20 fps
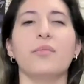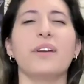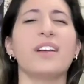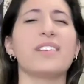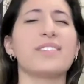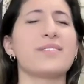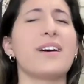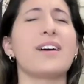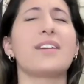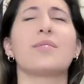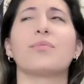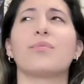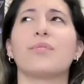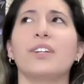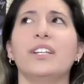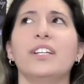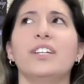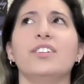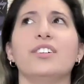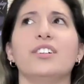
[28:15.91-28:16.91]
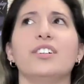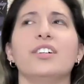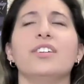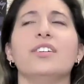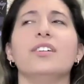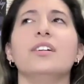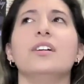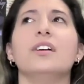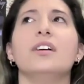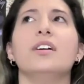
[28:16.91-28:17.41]
We also had a really
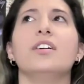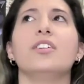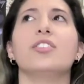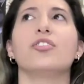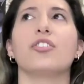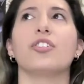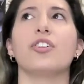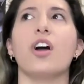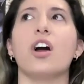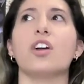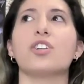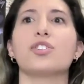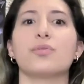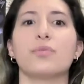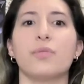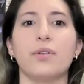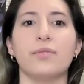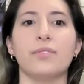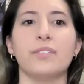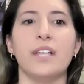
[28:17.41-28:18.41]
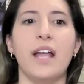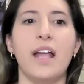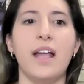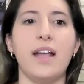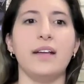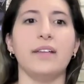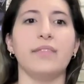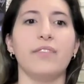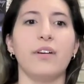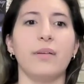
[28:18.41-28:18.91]
good Grenache
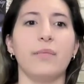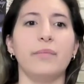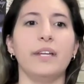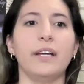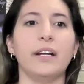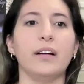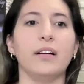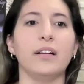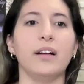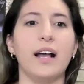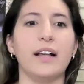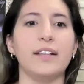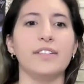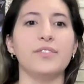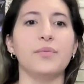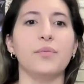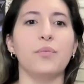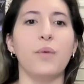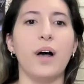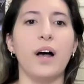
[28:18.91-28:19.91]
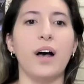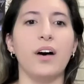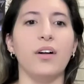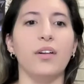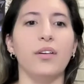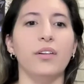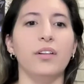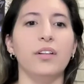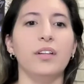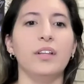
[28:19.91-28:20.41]
Rosé from there as
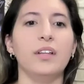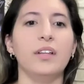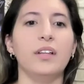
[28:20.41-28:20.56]
well,